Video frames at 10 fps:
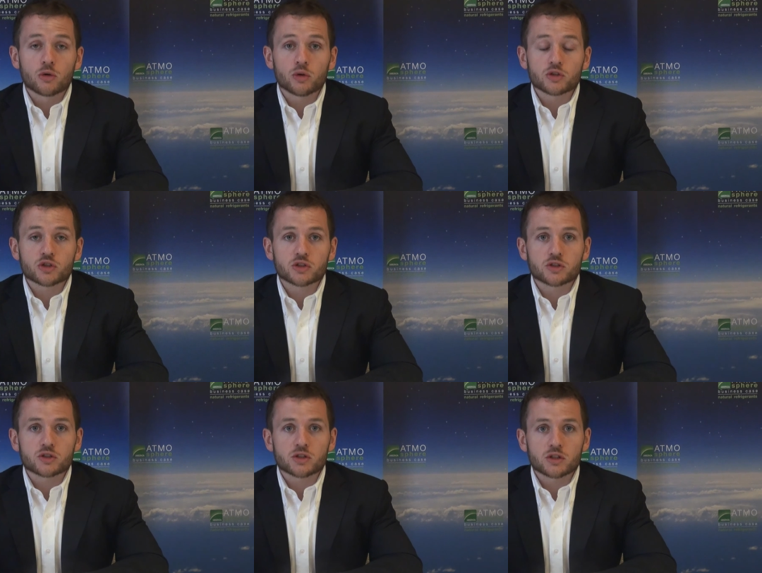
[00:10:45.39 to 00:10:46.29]
which
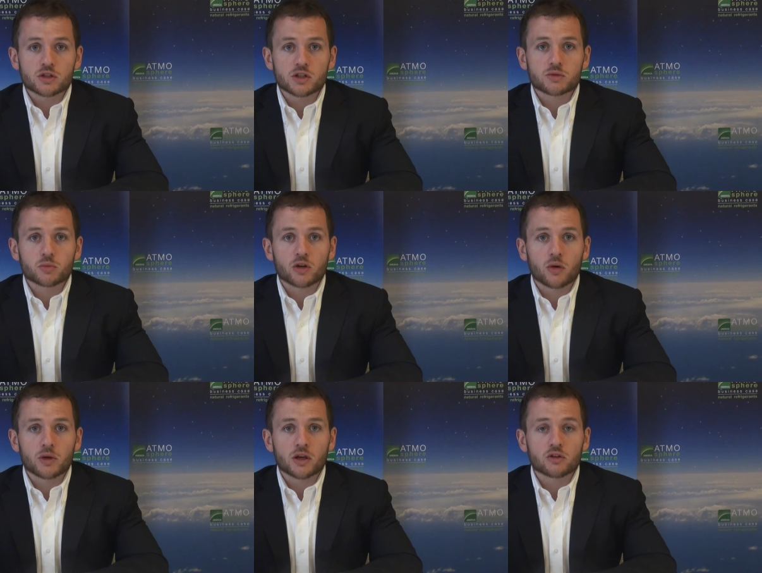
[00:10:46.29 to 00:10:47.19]
is, is, is
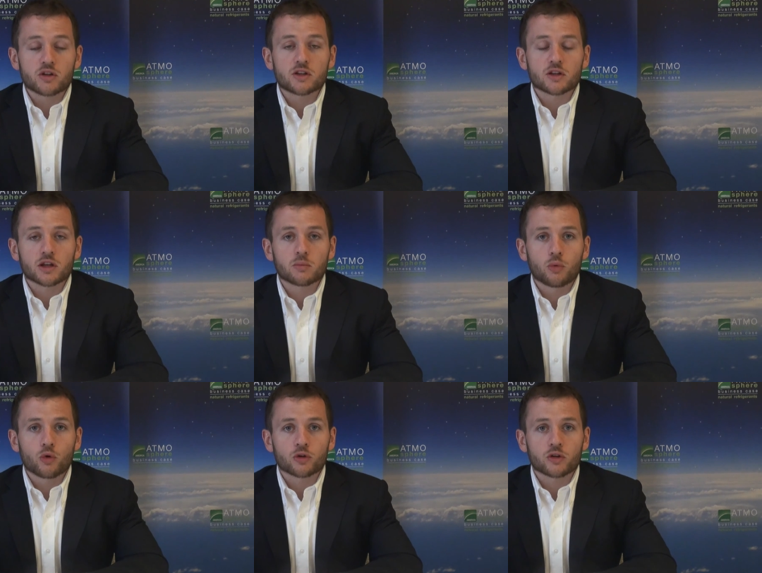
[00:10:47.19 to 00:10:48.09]
becoming increasingly
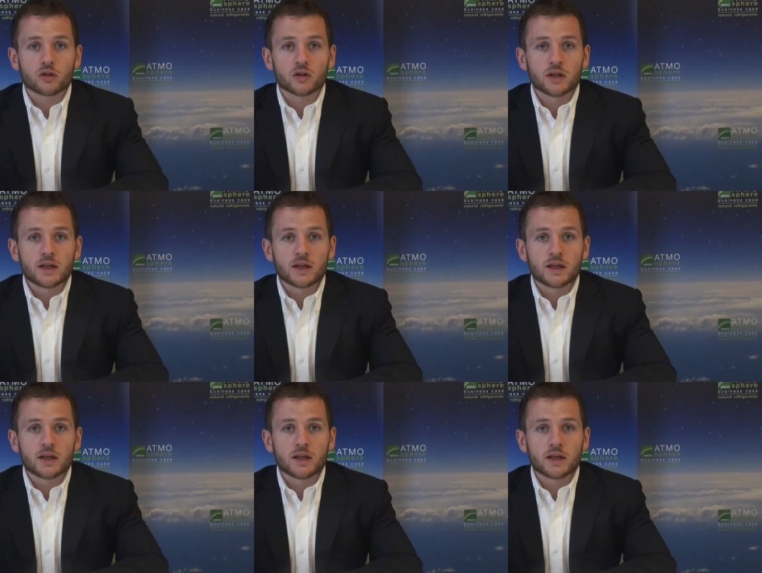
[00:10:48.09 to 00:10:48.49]
important.